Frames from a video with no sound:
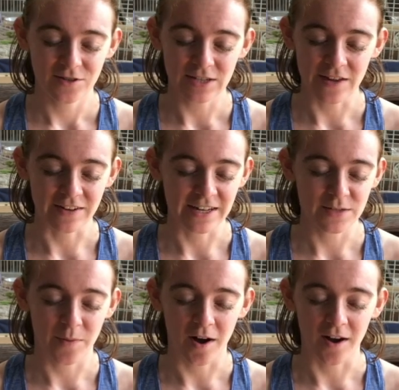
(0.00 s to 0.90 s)
Just have a
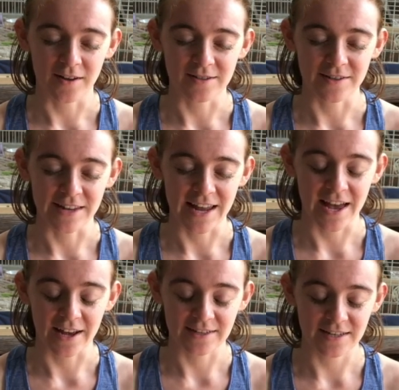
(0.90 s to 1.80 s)
nice pause and then
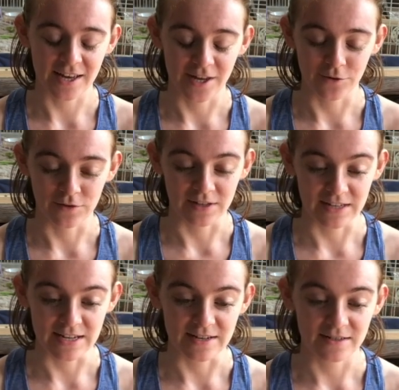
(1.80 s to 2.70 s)
exhale,
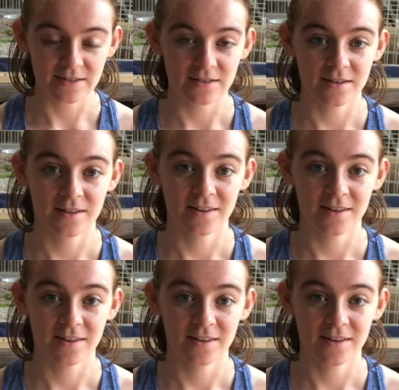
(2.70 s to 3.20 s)
release.